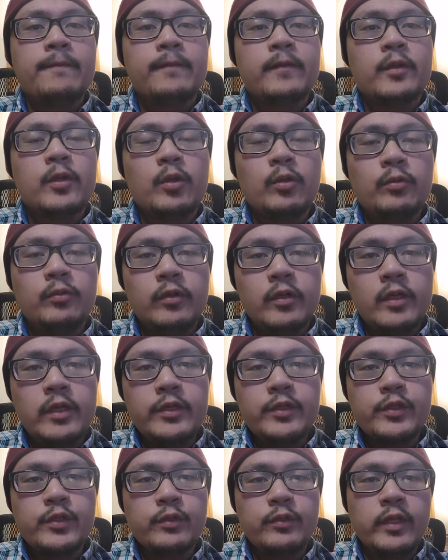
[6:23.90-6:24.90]
All right,
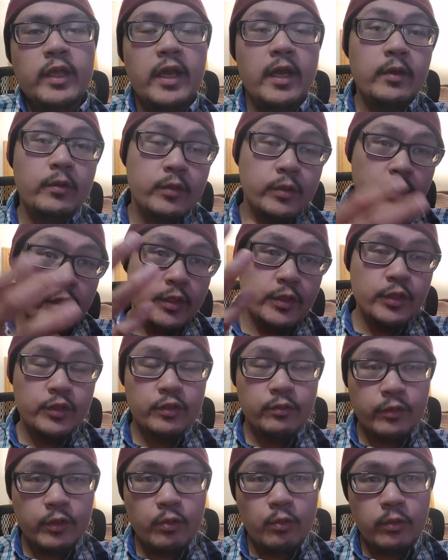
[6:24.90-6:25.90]
so now this is the
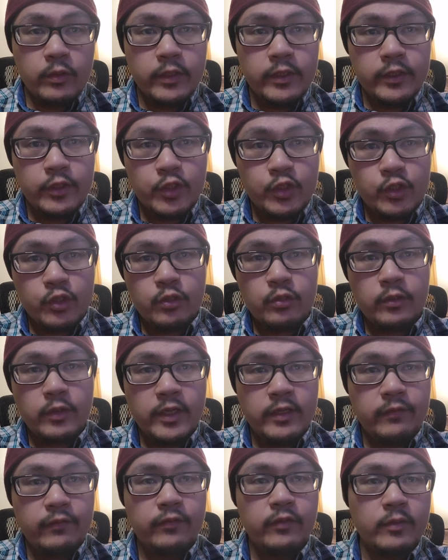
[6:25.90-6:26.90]
recording straight
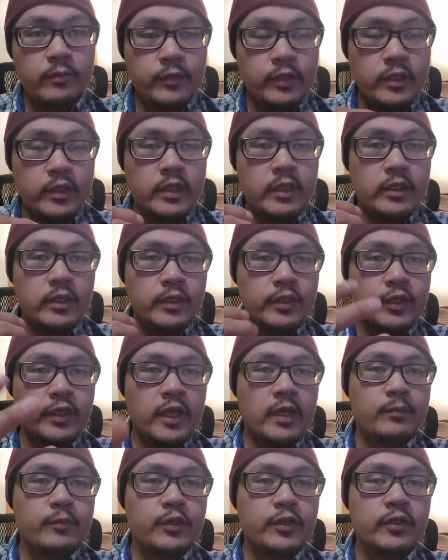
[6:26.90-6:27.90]
from the
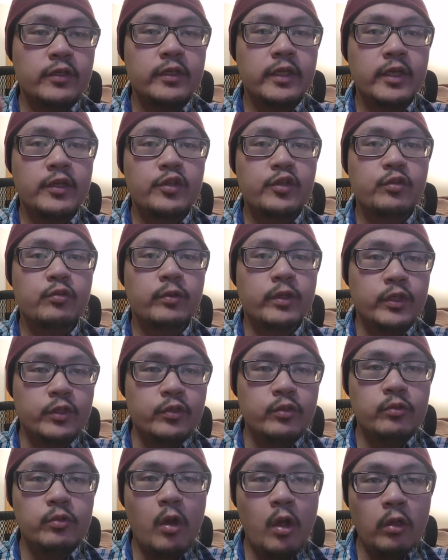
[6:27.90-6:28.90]
Samsung
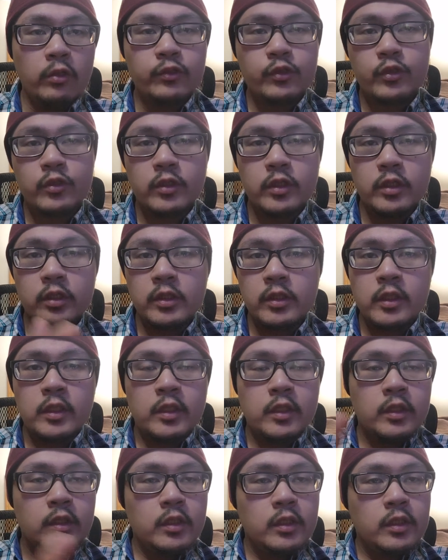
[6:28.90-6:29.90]
S22 Ultra.
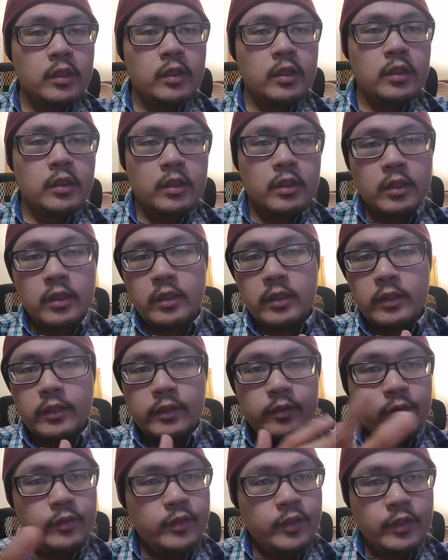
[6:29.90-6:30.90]

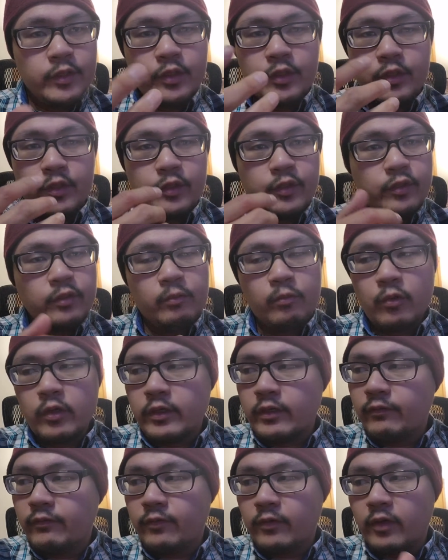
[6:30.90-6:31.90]
This is the work
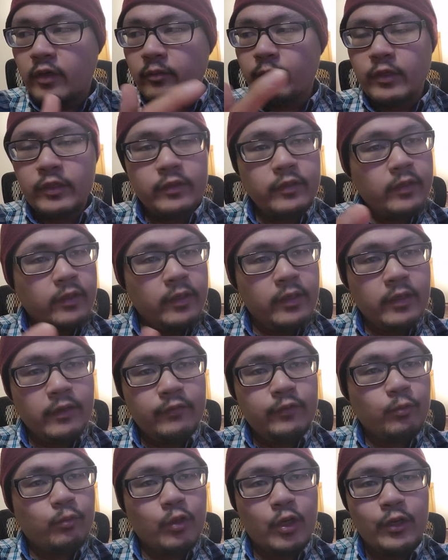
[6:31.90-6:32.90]
environment that I have to
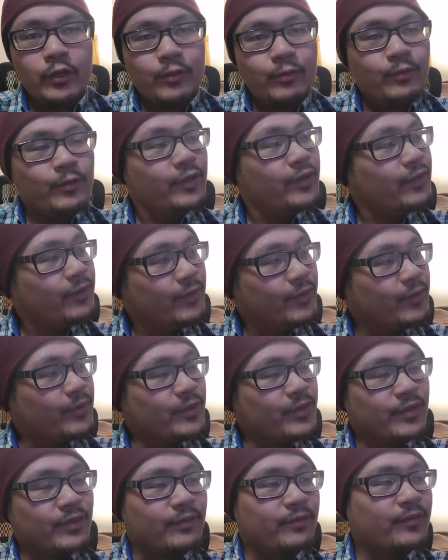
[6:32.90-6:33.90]
work with. There's
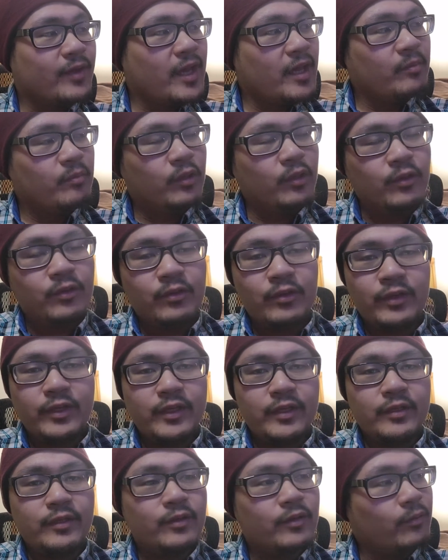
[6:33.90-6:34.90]
a fan
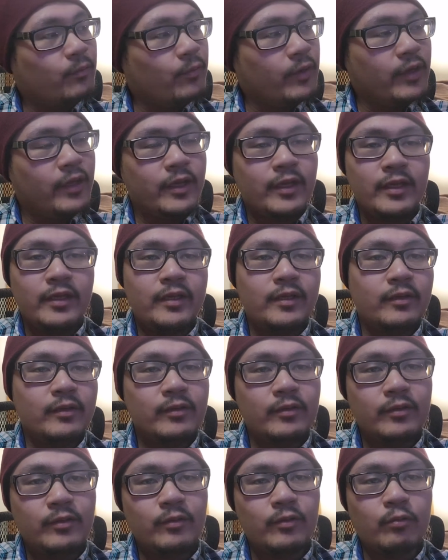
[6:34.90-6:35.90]
blurring away
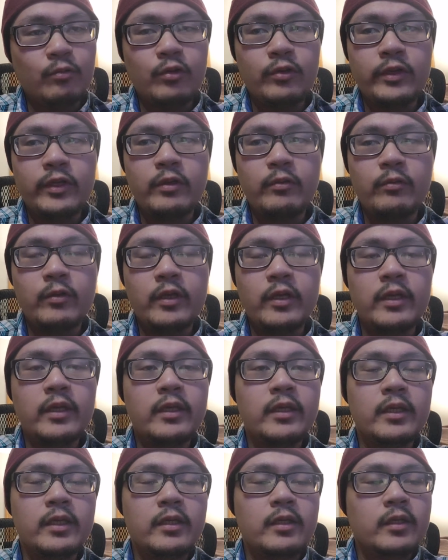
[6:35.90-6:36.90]
or whirring away
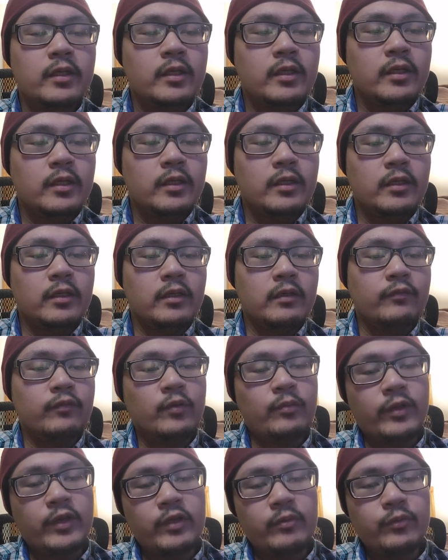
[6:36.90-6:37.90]
from
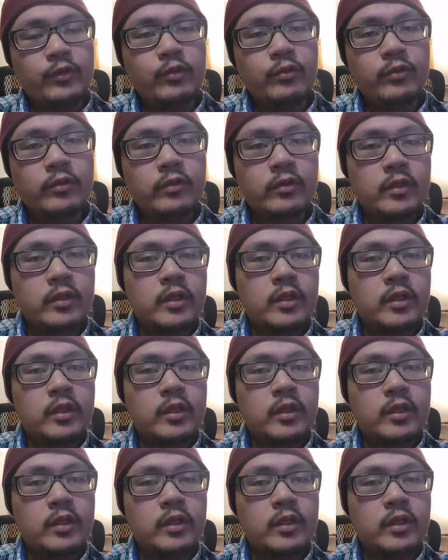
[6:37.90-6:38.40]
my computer.